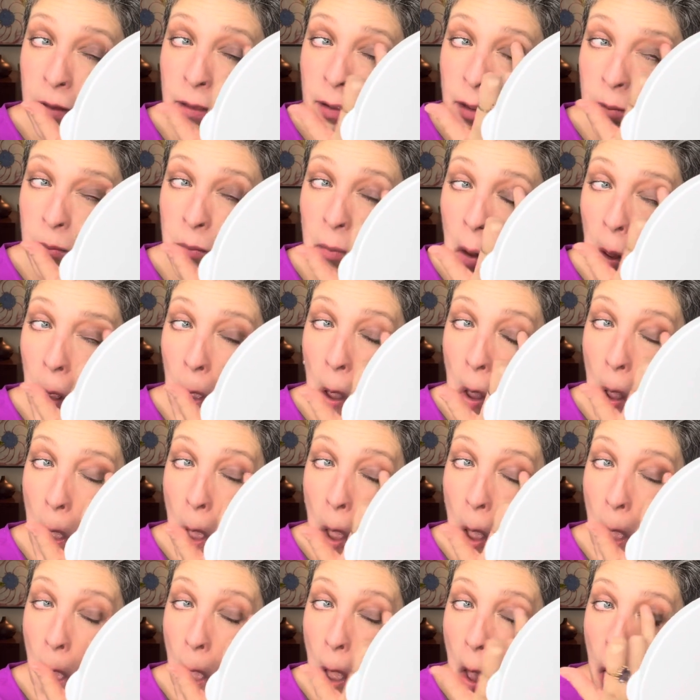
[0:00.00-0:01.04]
them
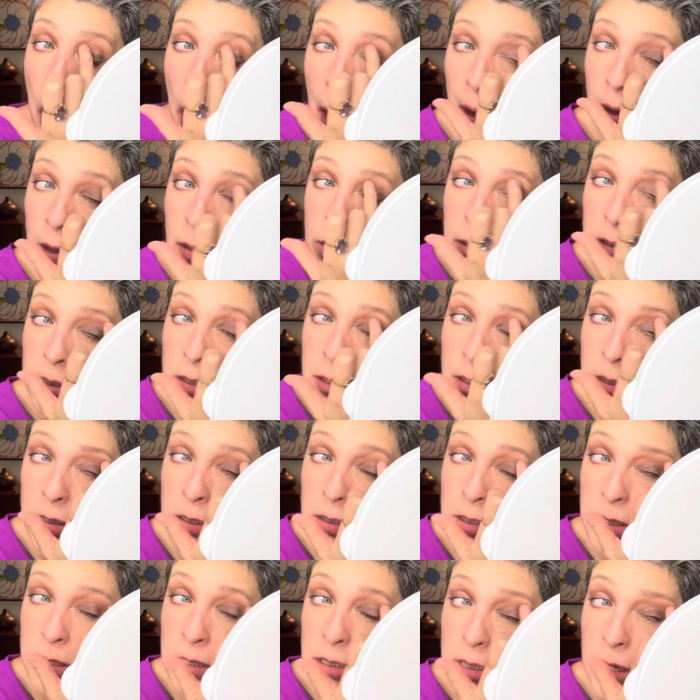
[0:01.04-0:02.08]

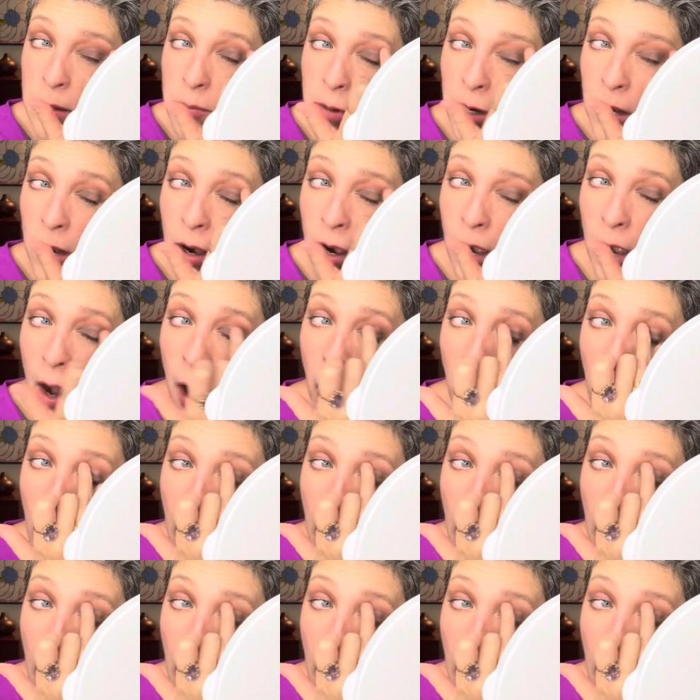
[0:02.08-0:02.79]
similar,